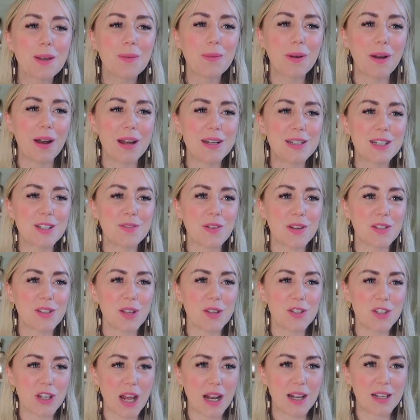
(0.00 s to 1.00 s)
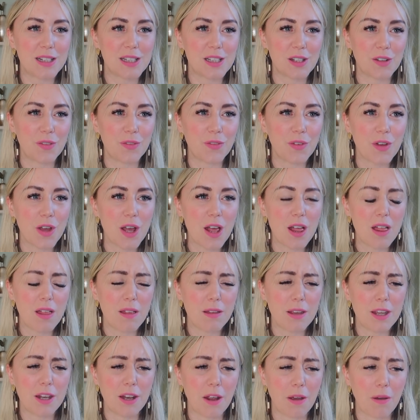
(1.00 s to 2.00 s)
where I just felt so jealous of,
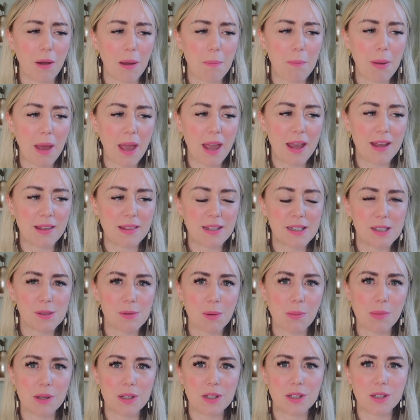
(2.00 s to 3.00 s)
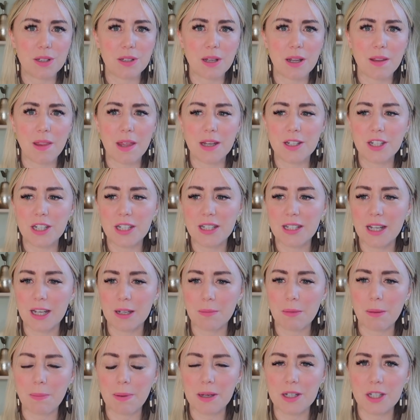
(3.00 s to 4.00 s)
you know, I'm paying this woman and then she's
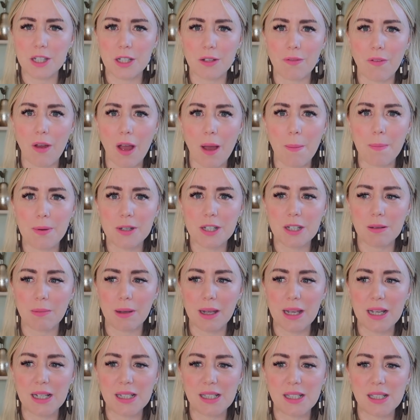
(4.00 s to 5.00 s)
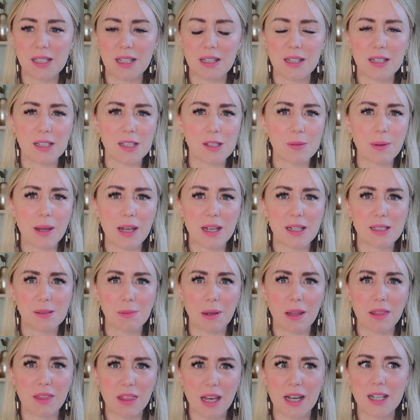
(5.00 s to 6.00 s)
sending me pictures of her pushing my kids in the swings.
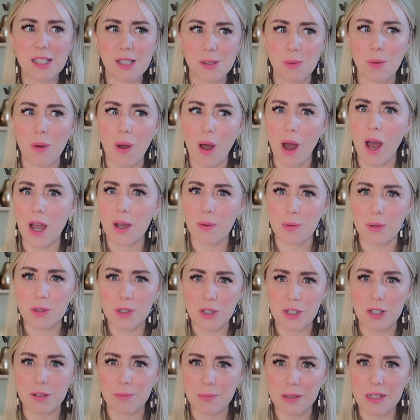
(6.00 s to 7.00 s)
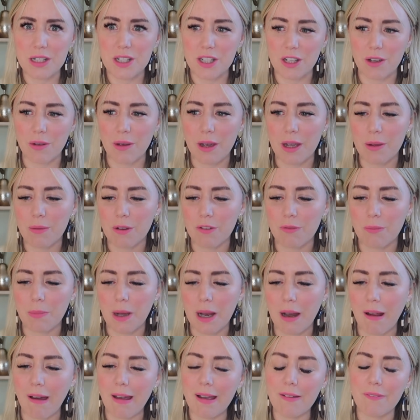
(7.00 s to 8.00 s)
Like, that's what I want to be doing with
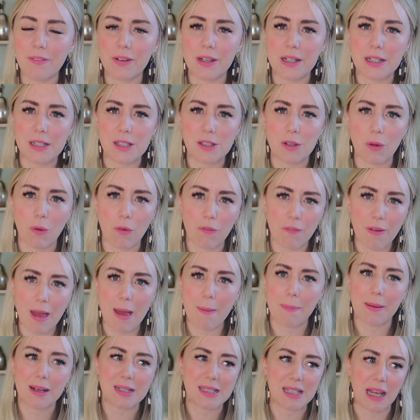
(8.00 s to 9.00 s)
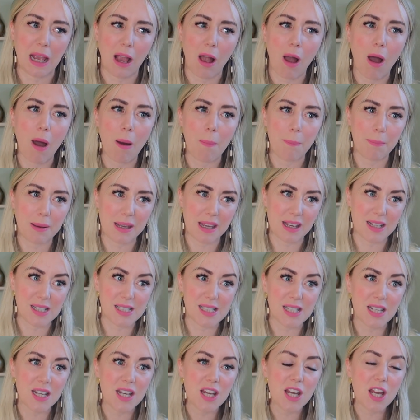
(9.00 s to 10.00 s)
my life, and it's not fair because I can't,
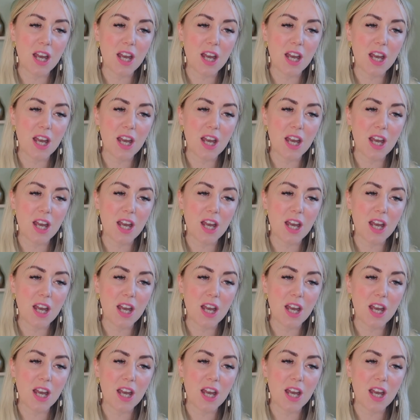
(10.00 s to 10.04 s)
because